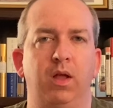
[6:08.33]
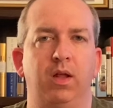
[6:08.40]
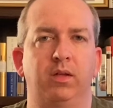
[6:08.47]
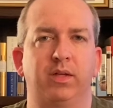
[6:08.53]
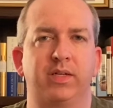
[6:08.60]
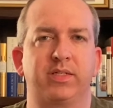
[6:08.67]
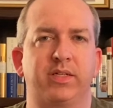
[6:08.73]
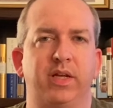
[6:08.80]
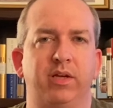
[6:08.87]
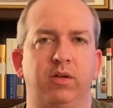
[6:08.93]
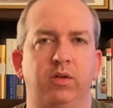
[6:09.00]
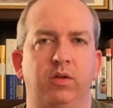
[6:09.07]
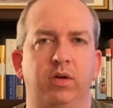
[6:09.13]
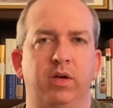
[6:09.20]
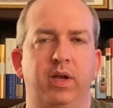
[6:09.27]
Let's take a
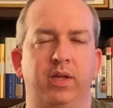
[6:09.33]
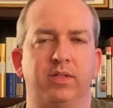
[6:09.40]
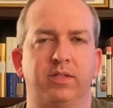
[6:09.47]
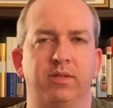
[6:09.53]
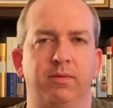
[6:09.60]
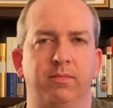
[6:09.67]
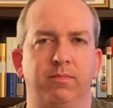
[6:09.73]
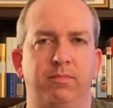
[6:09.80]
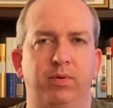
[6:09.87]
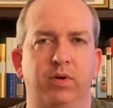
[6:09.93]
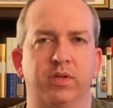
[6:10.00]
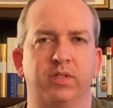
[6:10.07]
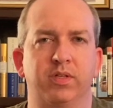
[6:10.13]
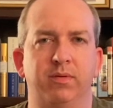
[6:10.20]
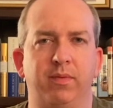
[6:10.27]
look at some
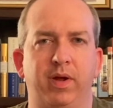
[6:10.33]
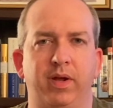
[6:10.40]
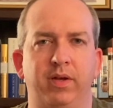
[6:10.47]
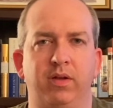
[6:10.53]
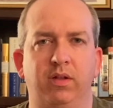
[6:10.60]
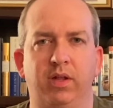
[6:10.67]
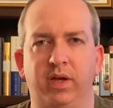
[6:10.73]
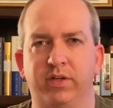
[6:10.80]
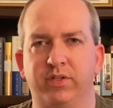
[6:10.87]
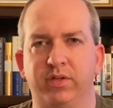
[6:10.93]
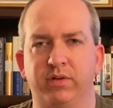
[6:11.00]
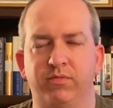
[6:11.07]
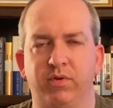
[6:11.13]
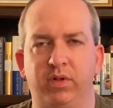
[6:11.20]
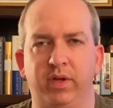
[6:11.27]
books in my
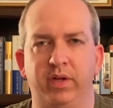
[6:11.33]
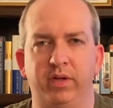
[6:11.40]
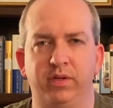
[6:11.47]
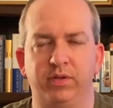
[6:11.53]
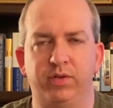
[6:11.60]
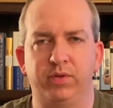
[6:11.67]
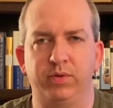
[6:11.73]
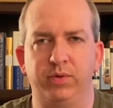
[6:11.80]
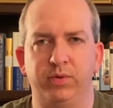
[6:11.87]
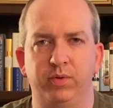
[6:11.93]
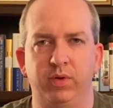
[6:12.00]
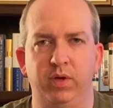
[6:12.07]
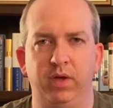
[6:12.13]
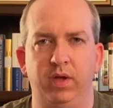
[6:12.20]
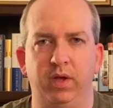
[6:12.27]
collection relating
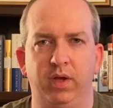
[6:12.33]
to